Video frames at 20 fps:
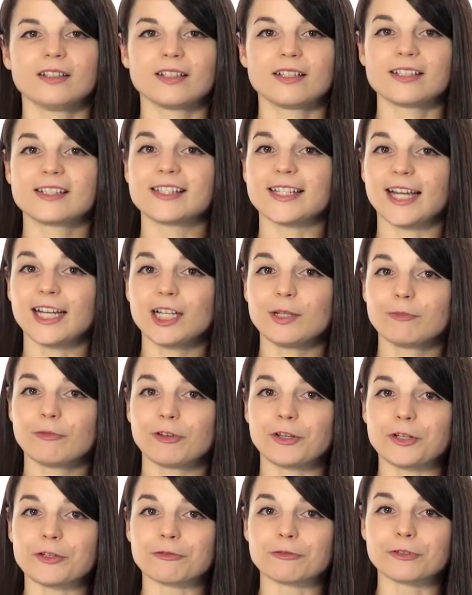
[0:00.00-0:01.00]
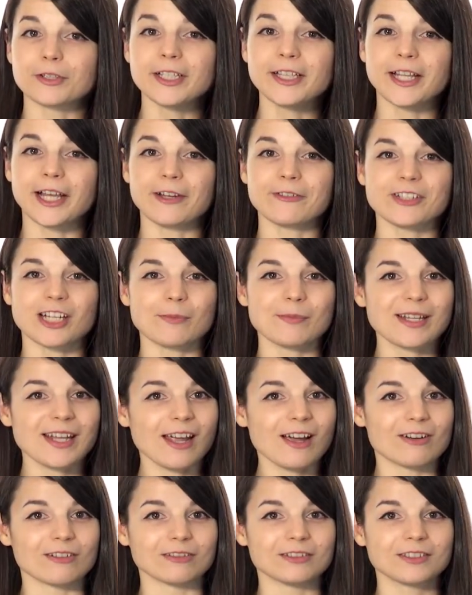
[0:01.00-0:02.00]
sign up for your free lifetime
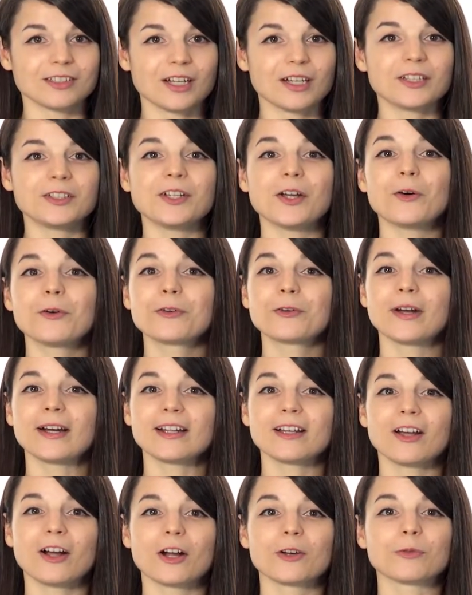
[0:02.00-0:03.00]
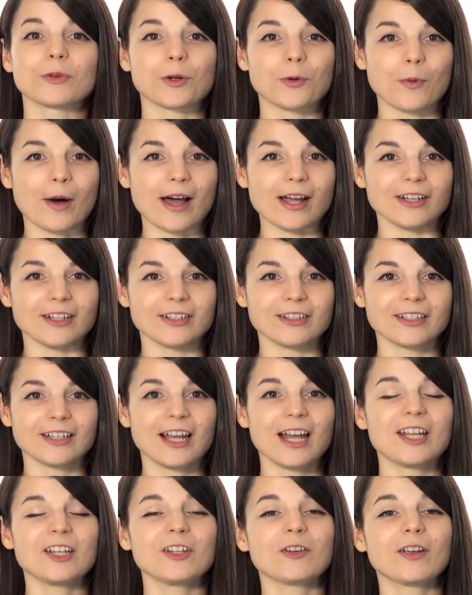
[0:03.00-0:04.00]
account. No credit card required,
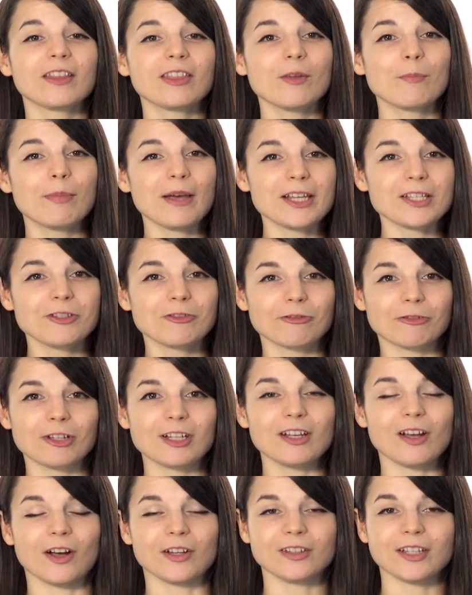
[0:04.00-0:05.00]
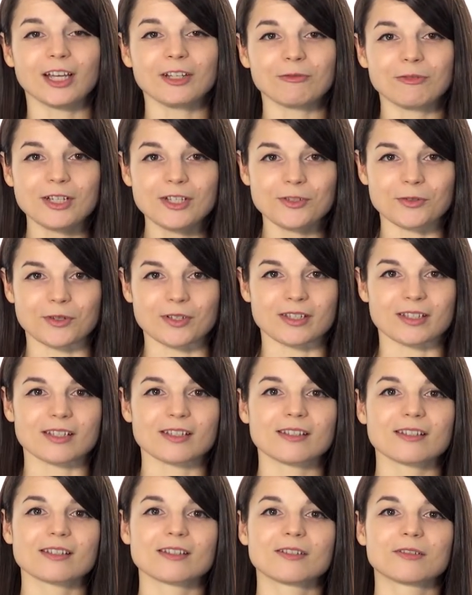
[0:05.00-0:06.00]
and you'll get the best free online
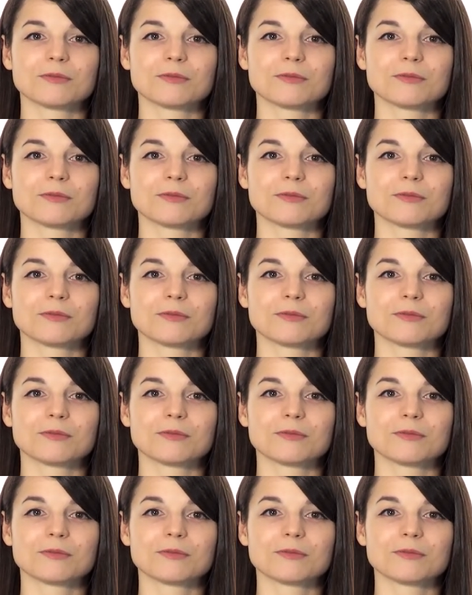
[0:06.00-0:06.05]
resources.